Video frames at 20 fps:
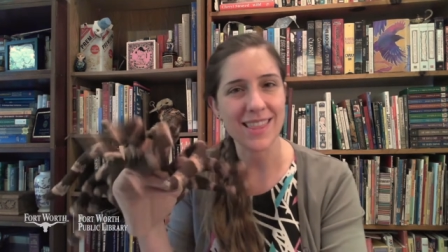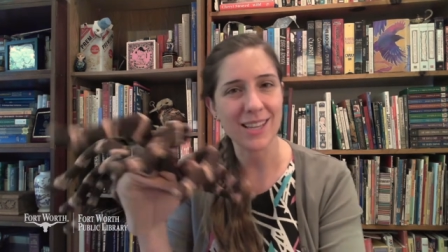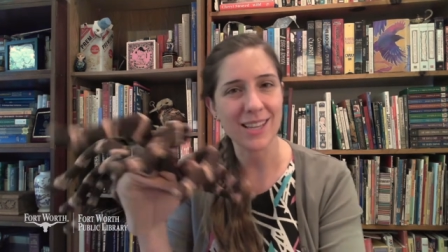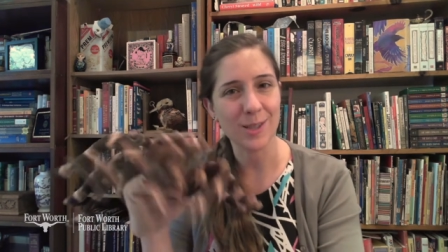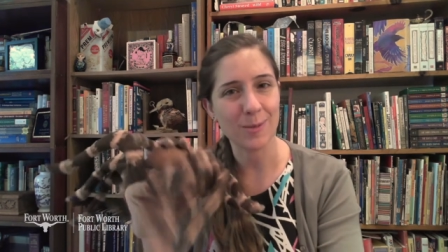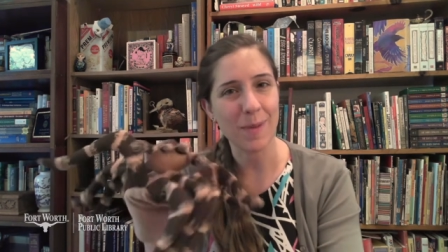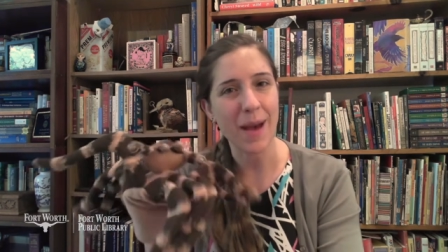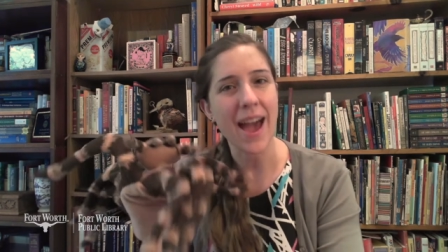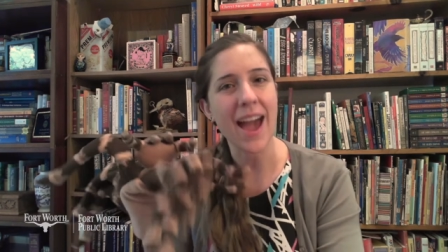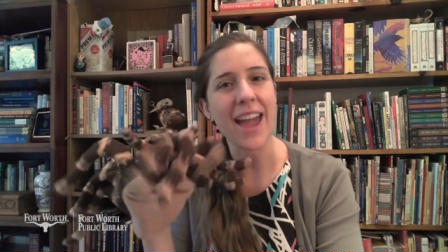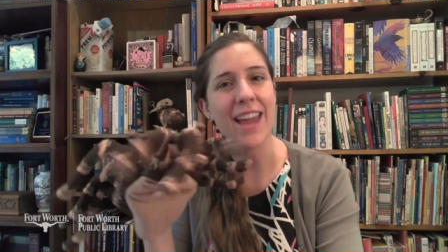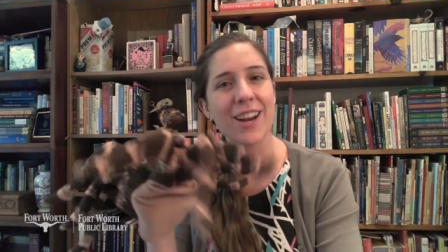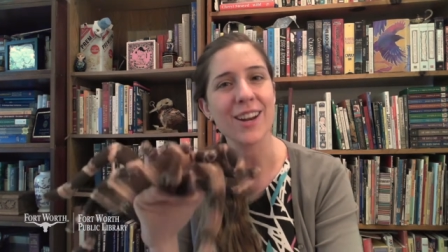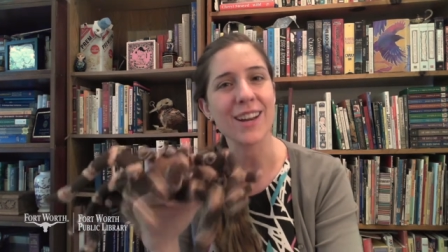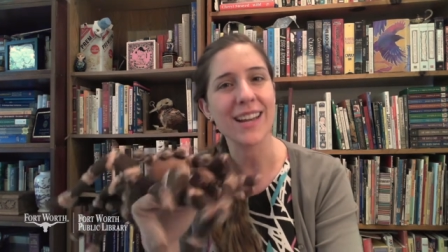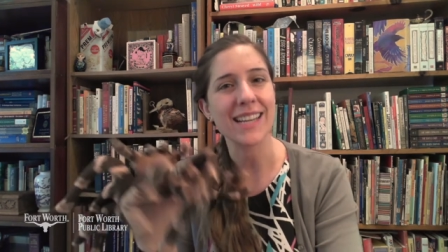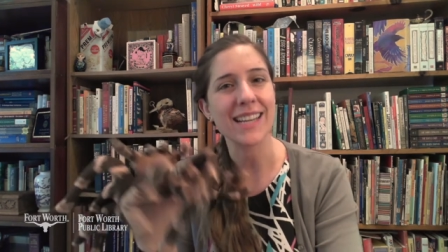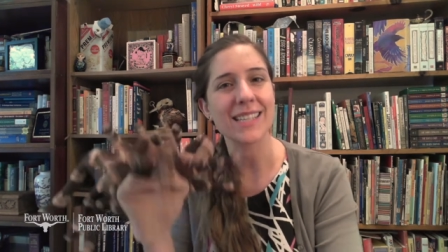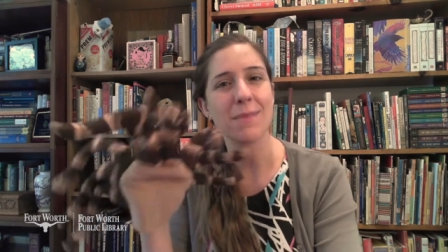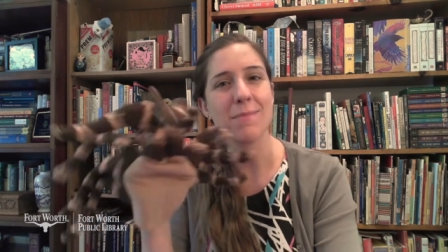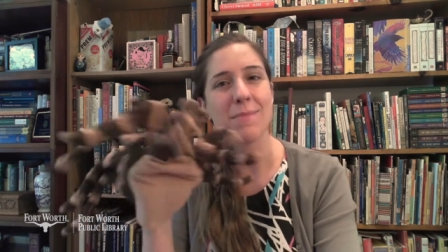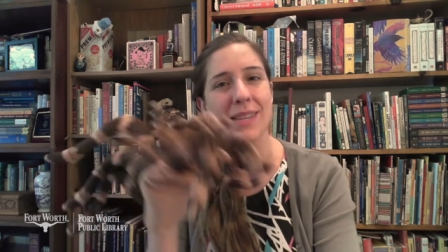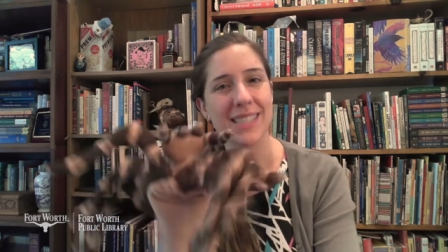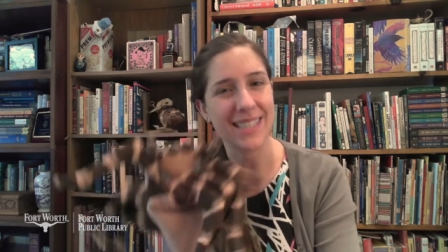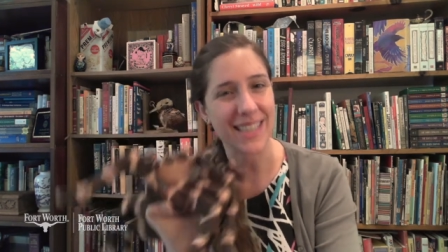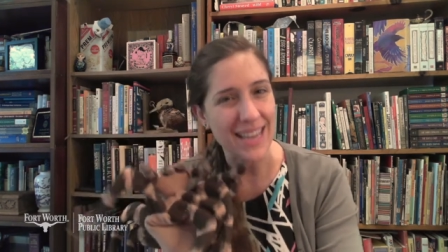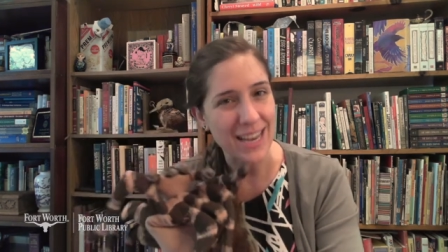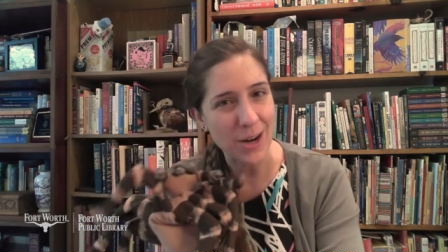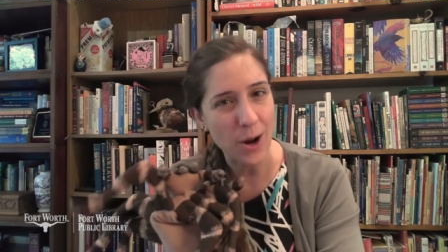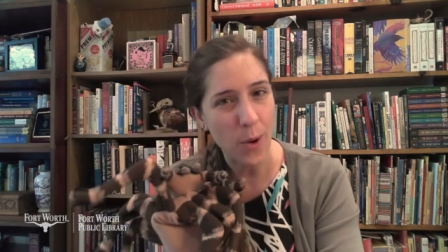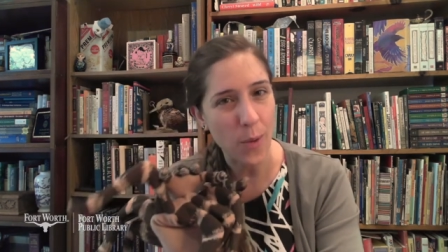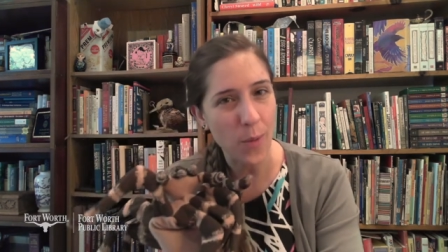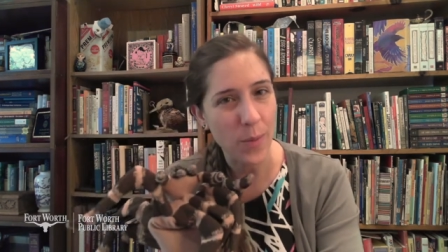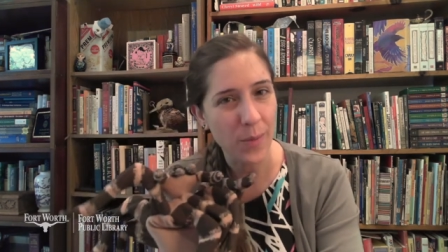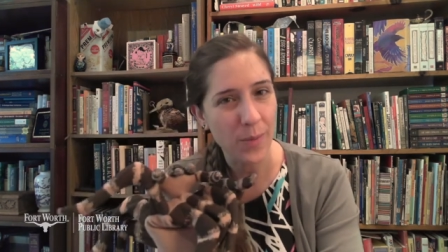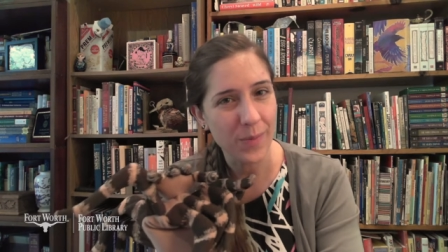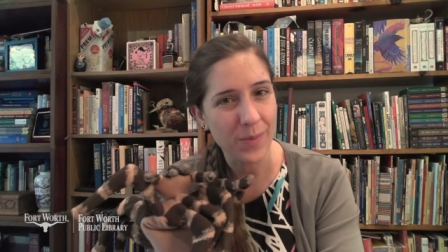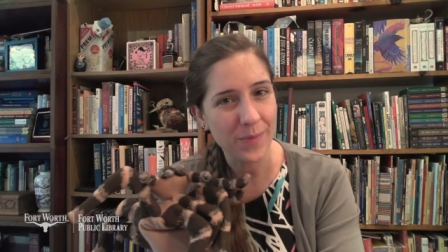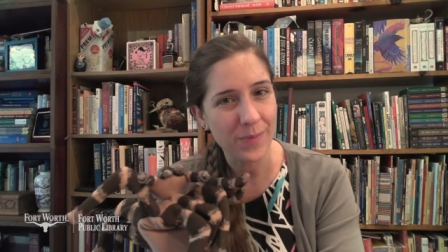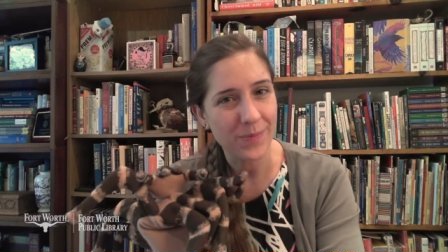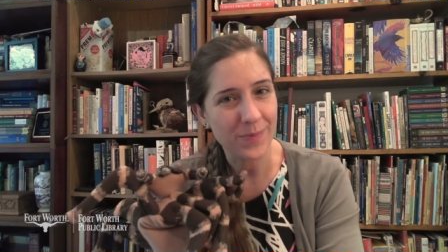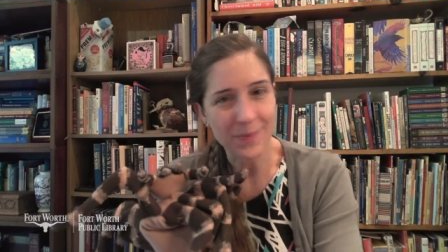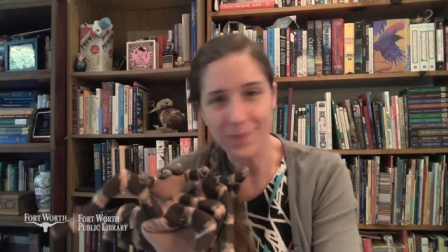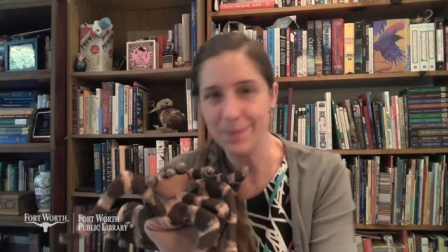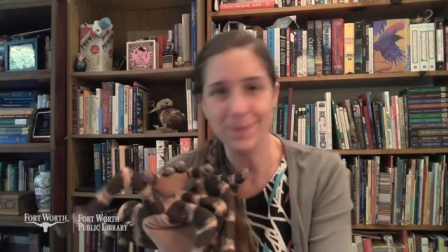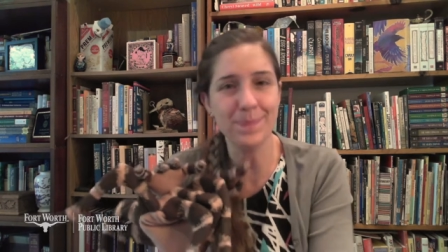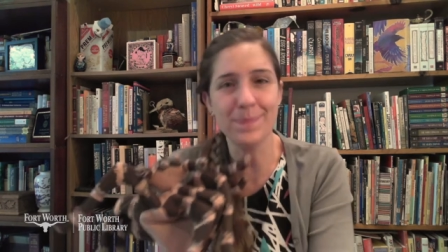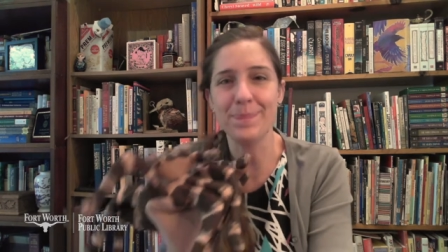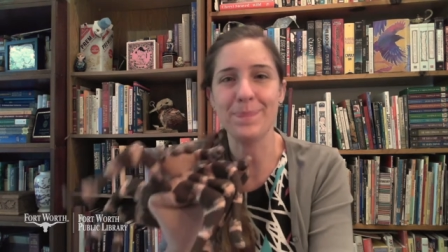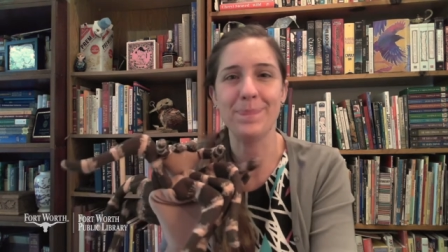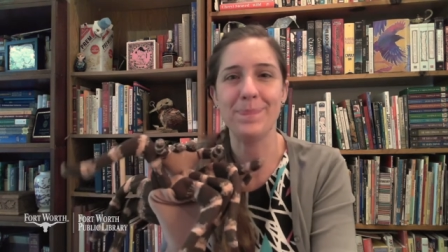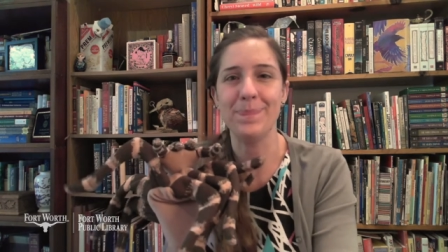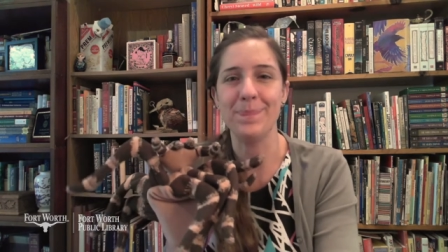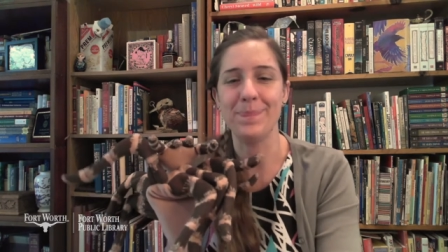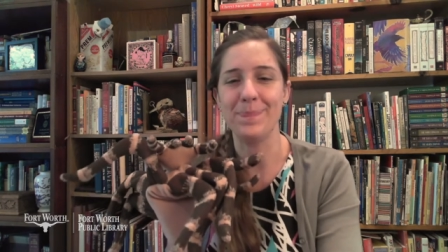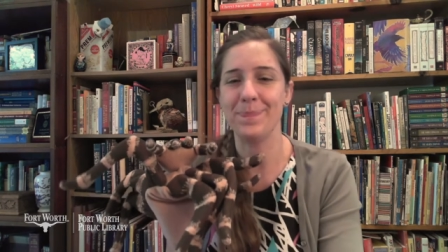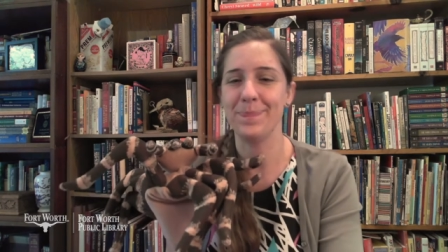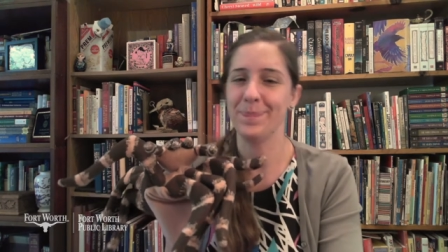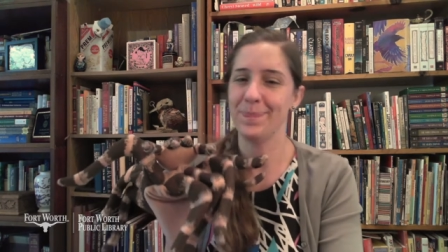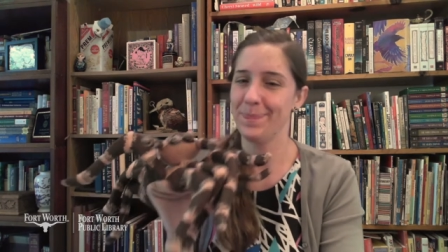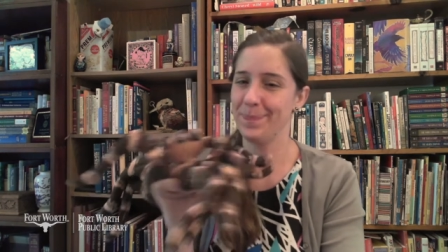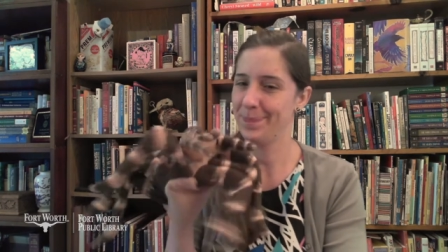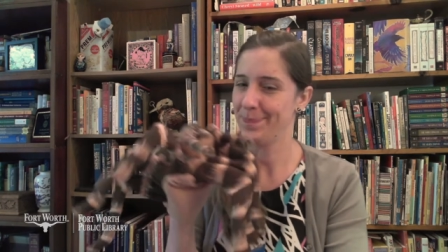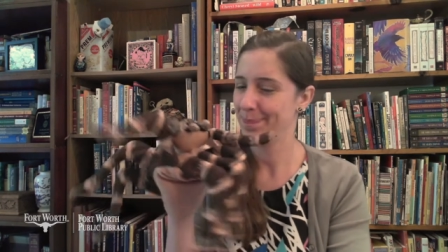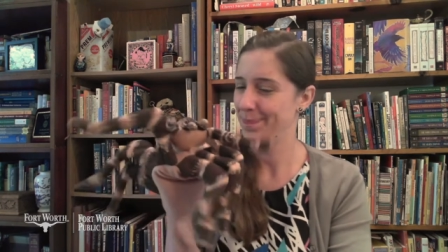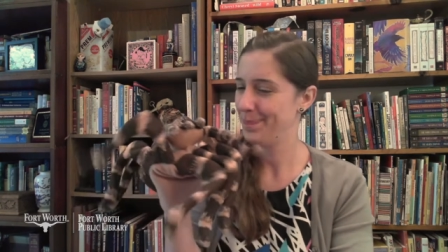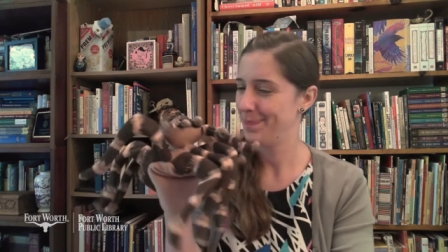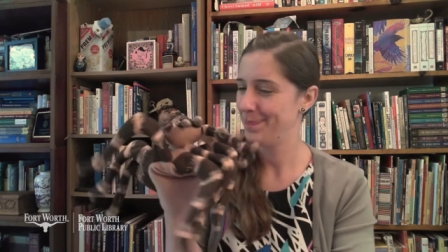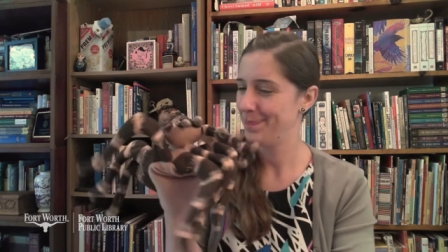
The spider gets a mosquito. Mmm.